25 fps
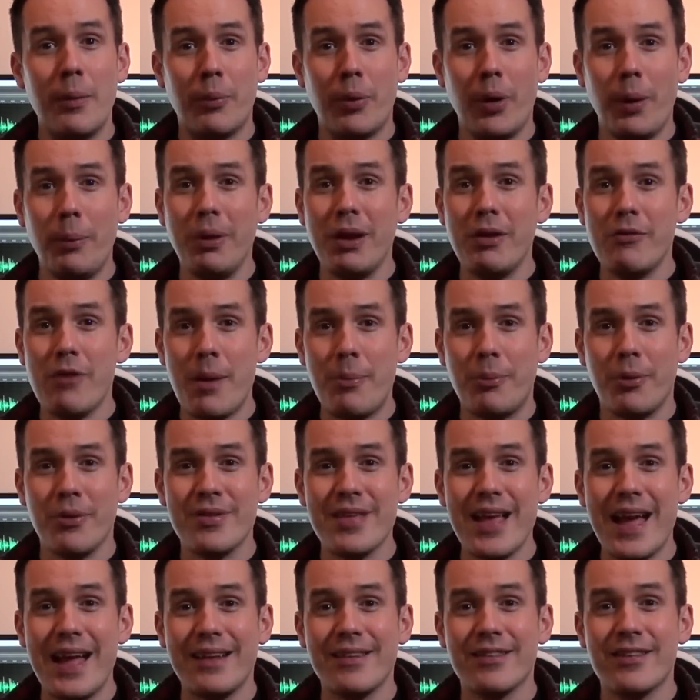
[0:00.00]
probably
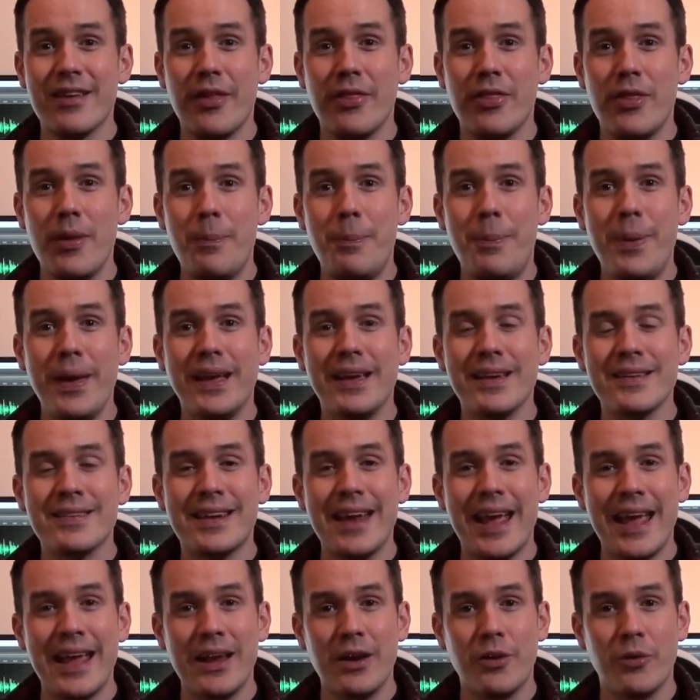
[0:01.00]
represents the
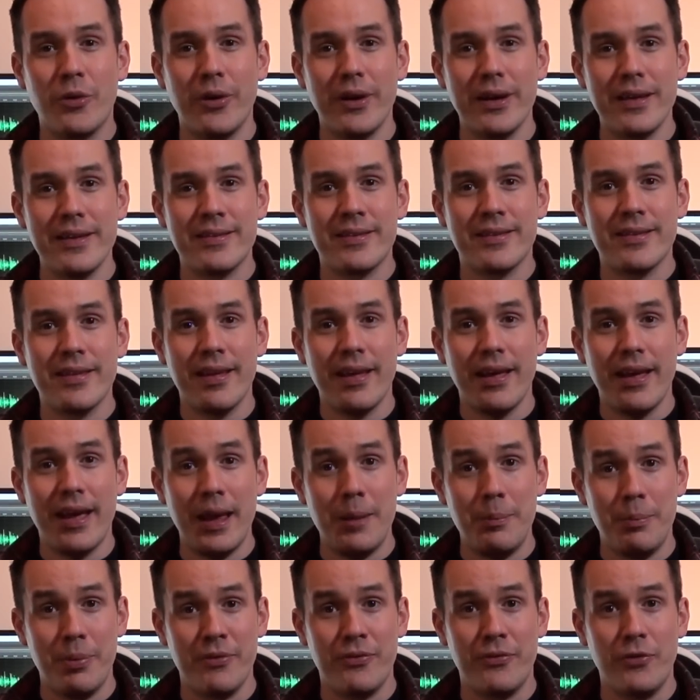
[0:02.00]
biggest increase
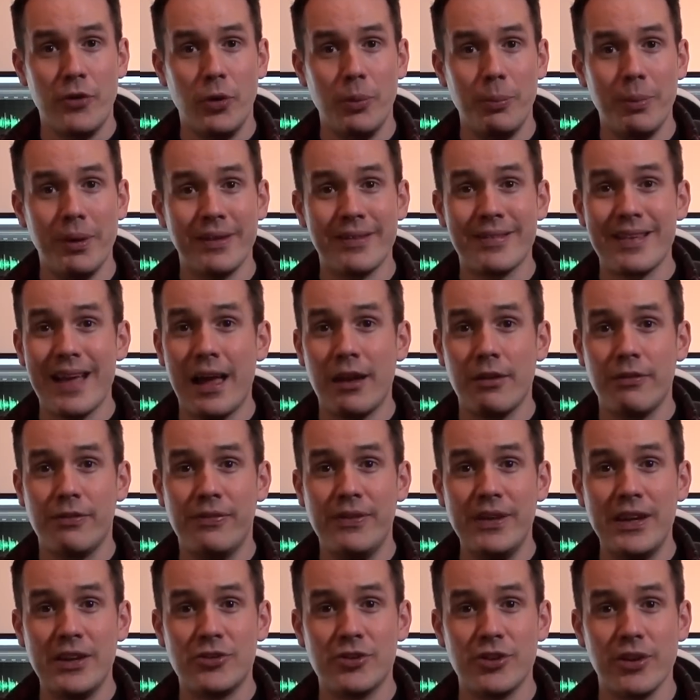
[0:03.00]
in performance and
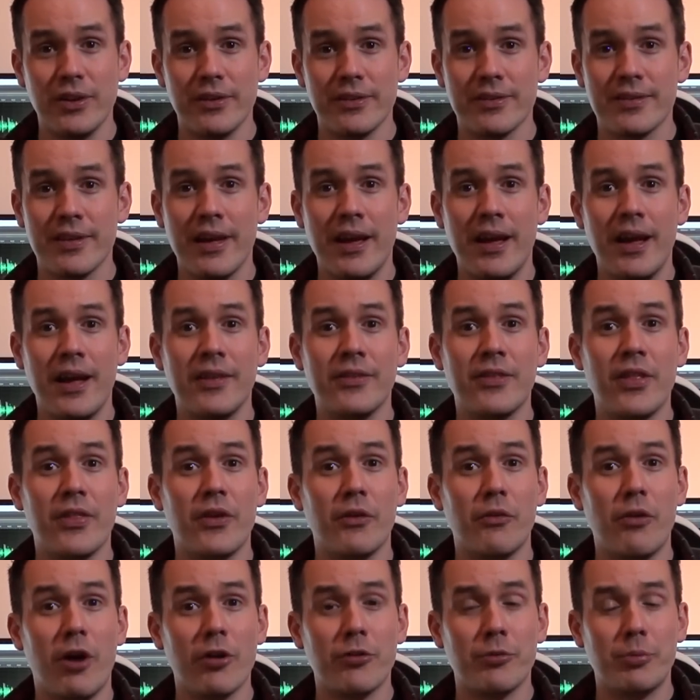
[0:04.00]
features that
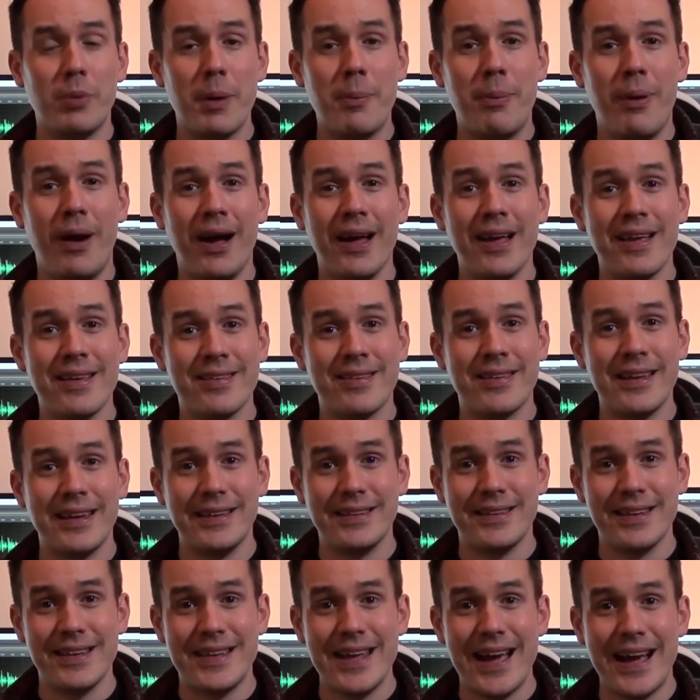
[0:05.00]
the Raspberry Pi has
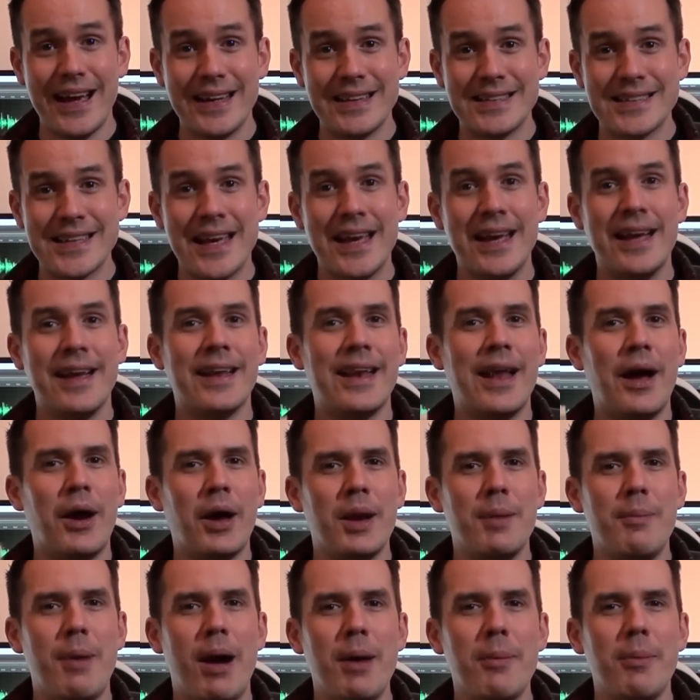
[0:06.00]
seen to date. Now,
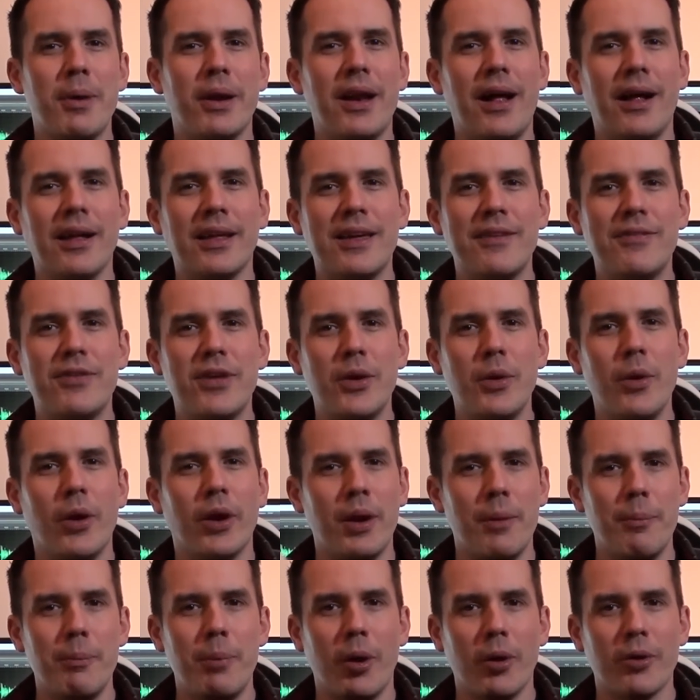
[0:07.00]
in a moment, I'll give you
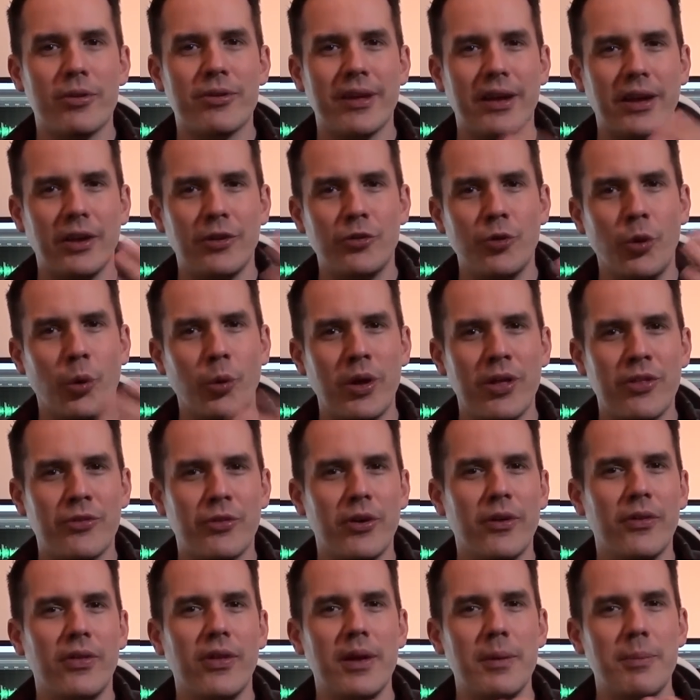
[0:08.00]
an unboxing and talk you
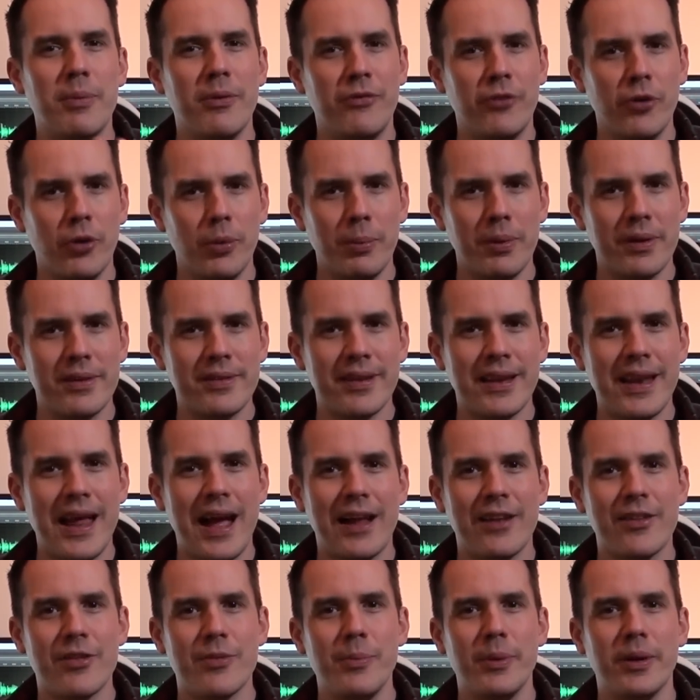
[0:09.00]
through the performance
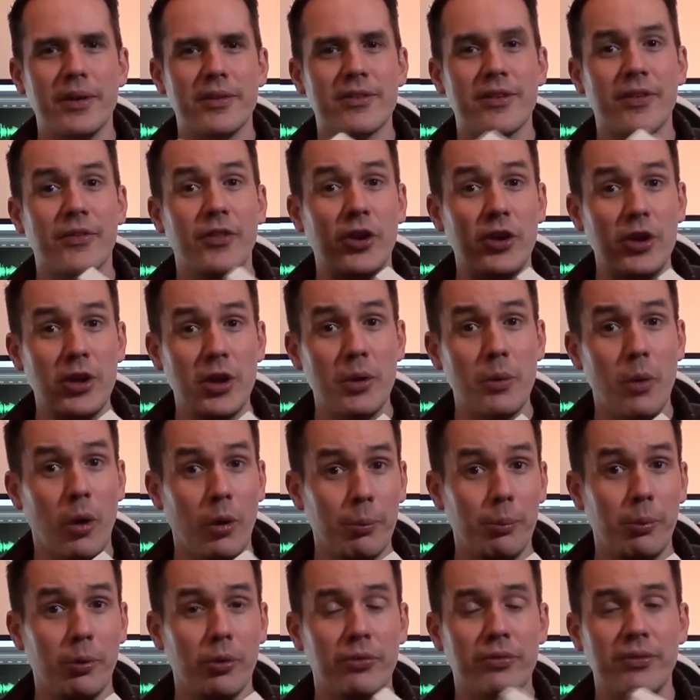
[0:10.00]
enhancements and the new
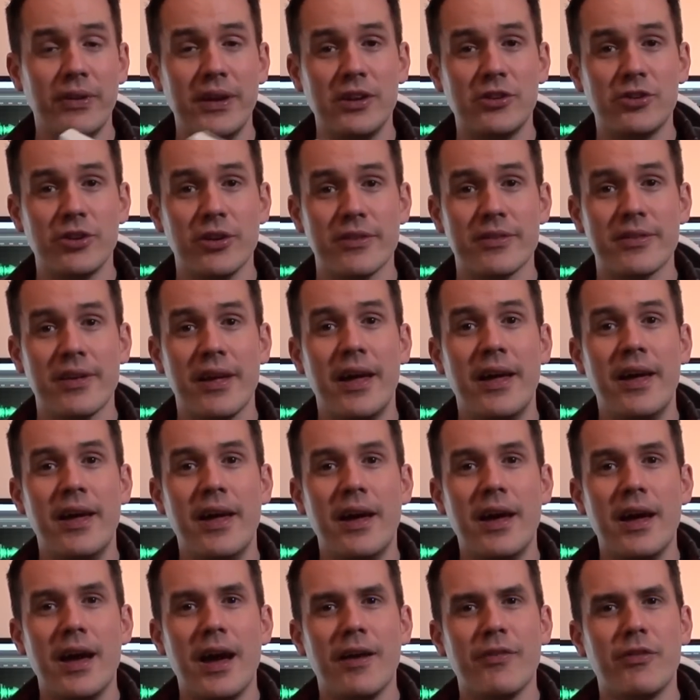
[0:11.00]
onboard
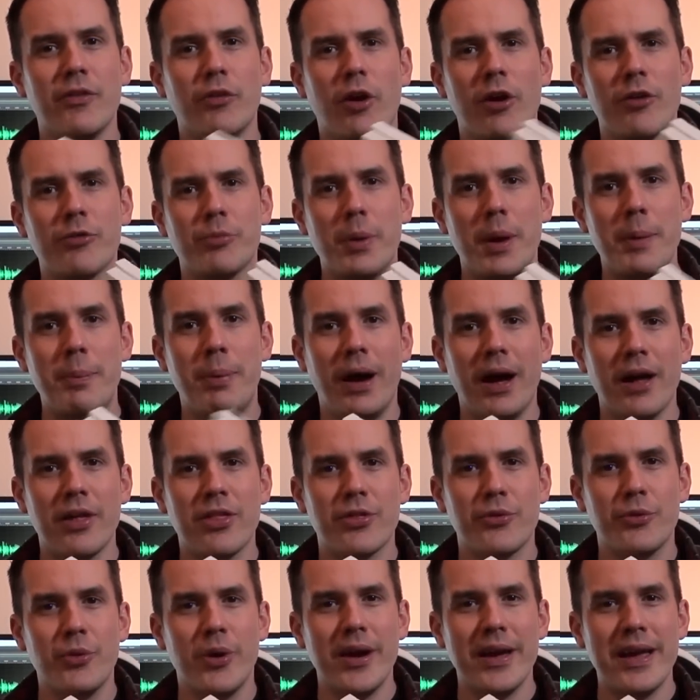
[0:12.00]
features of the Raspberry Pi
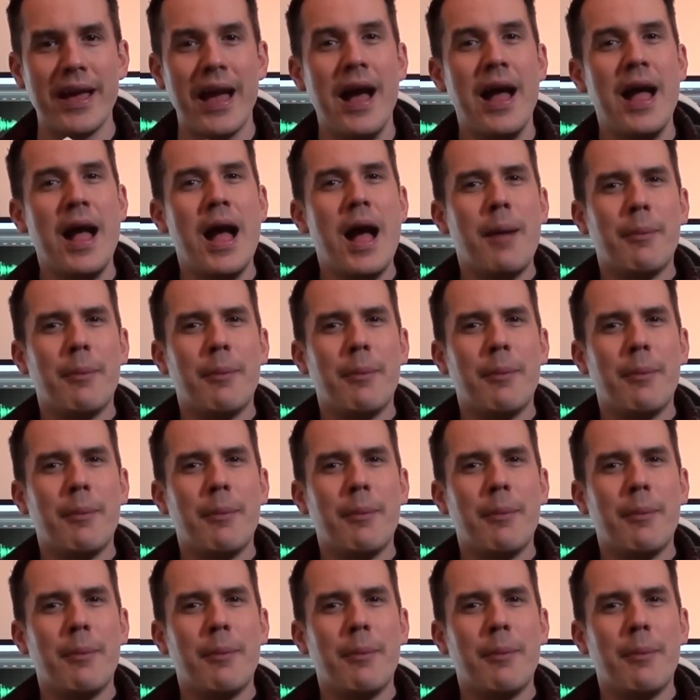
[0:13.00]
3.